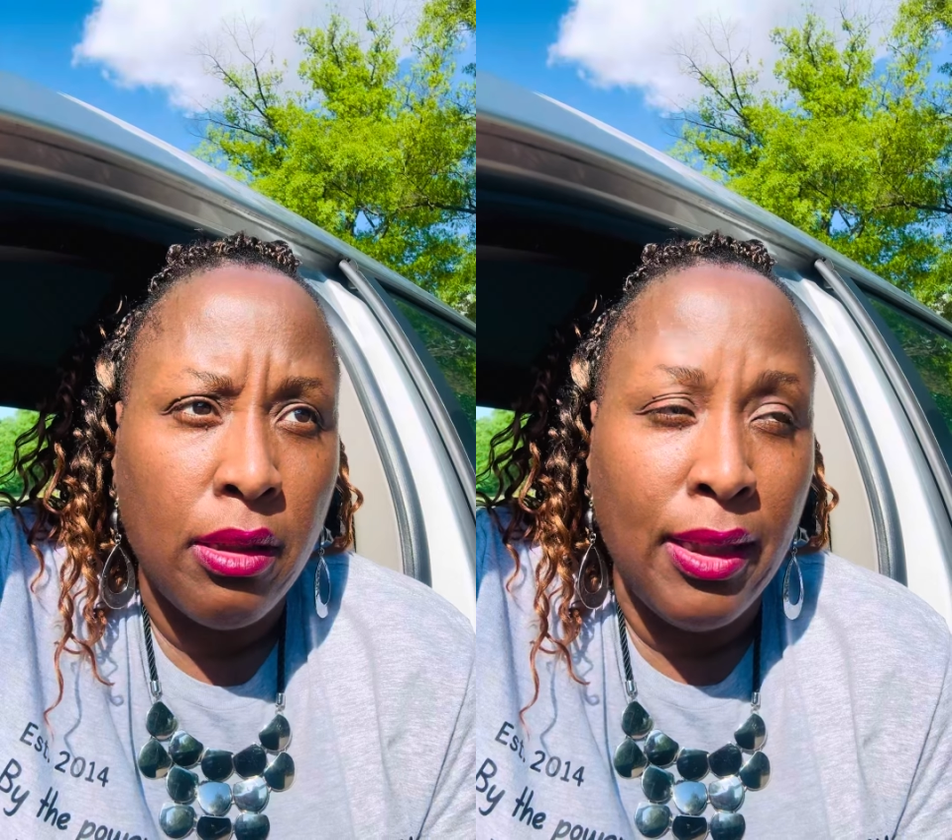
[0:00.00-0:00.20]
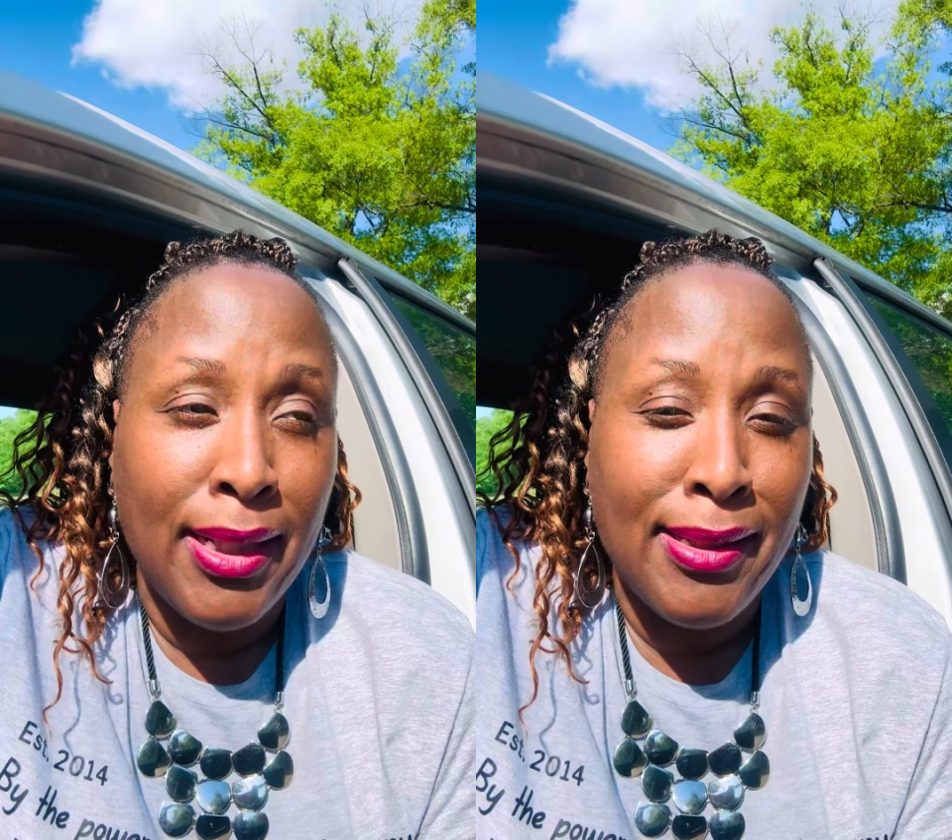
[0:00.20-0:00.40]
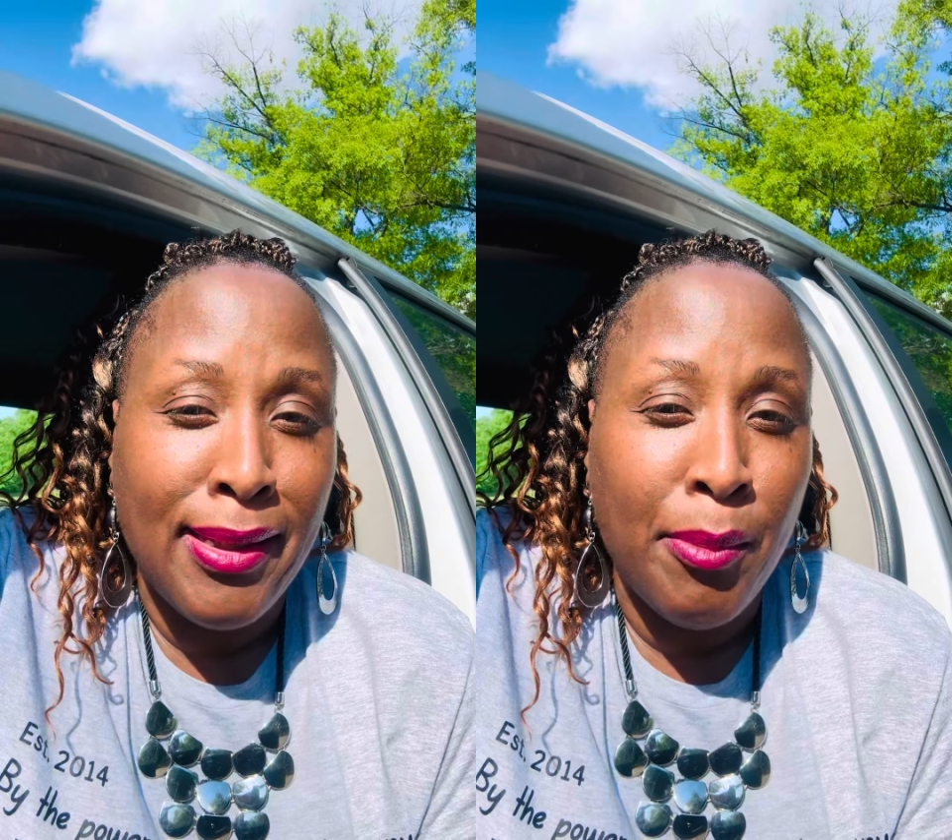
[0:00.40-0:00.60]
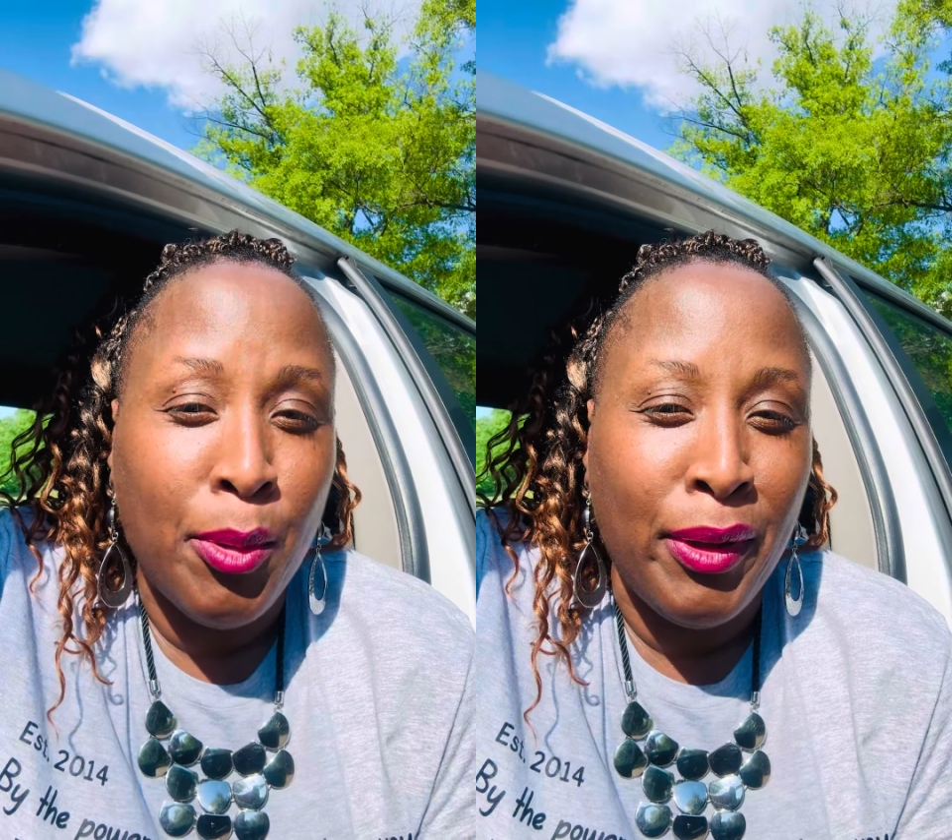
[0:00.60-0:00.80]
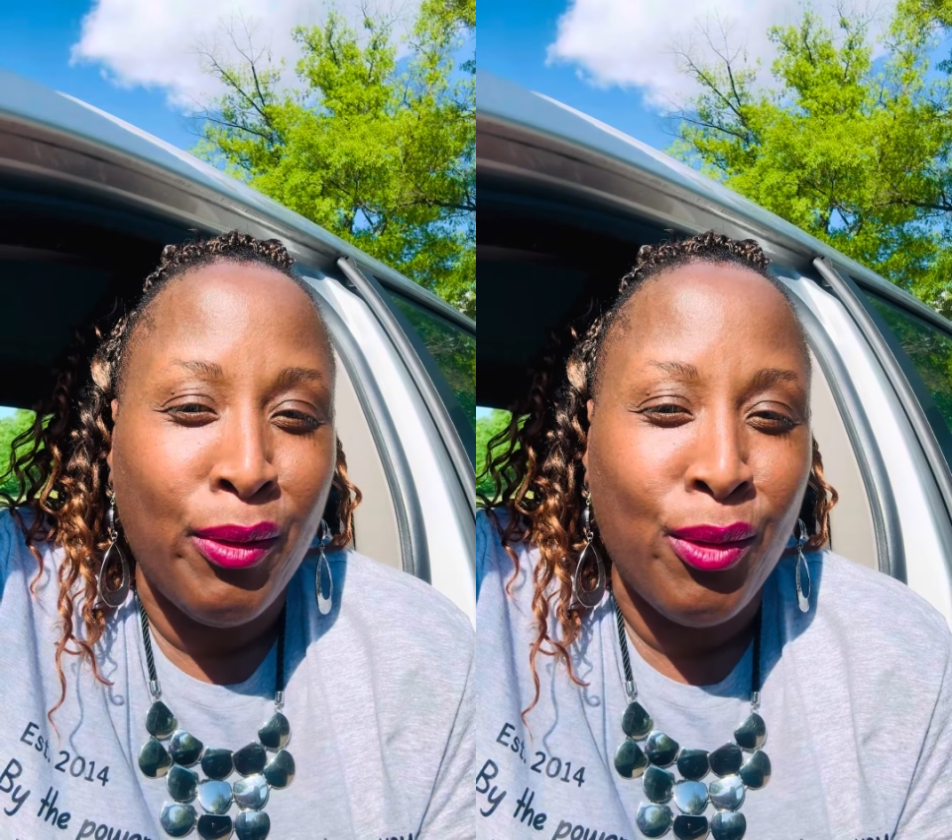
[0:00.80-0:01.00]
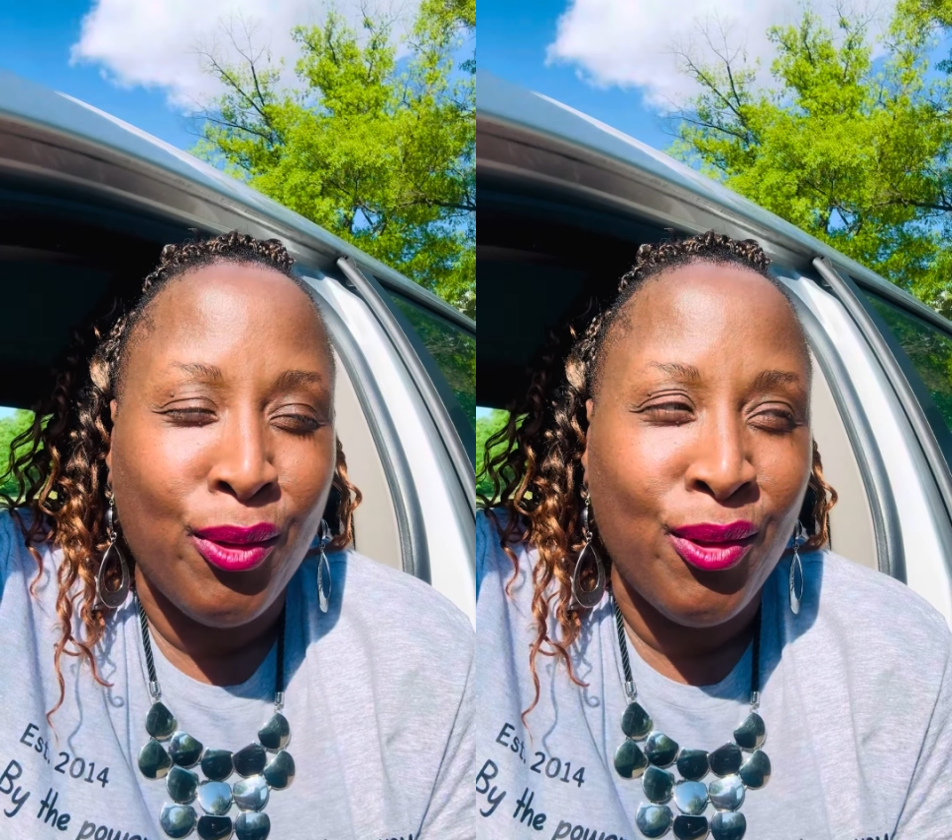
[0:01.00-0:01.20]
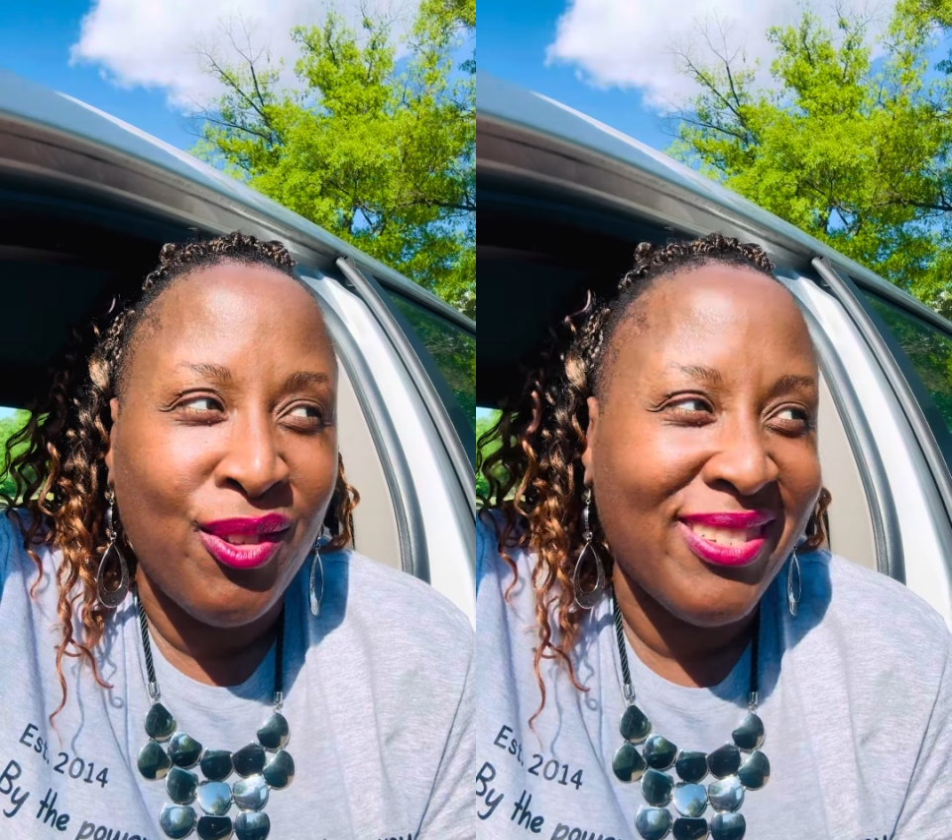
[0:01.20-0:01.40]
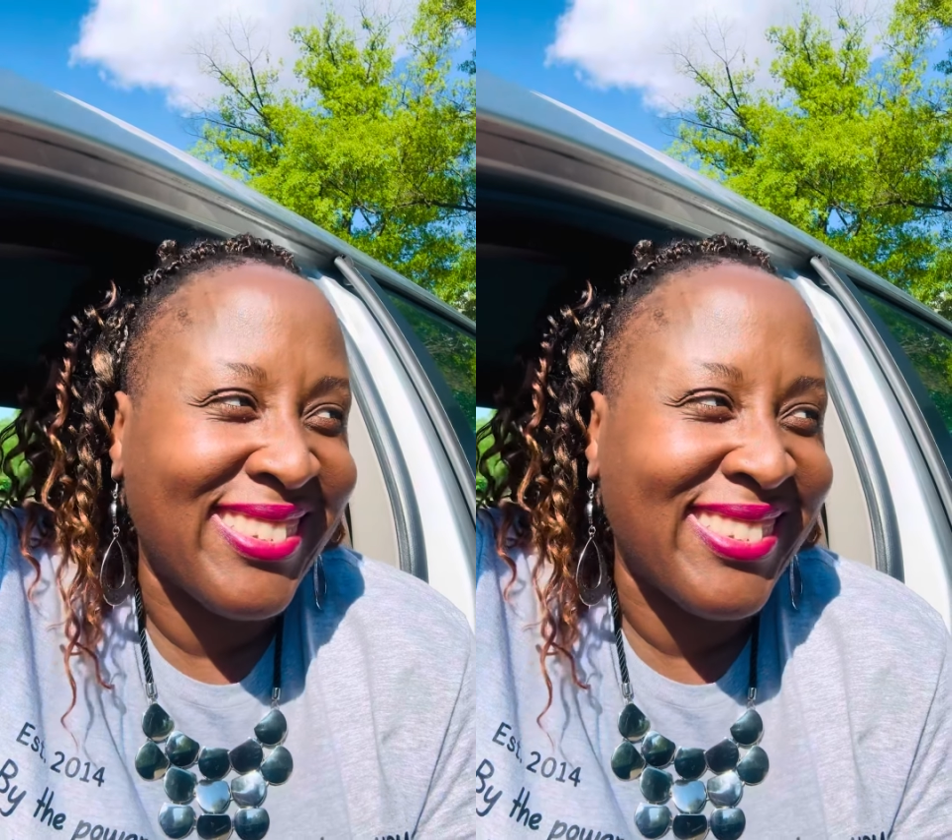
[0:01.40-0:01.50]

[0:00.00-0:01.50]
in este momento,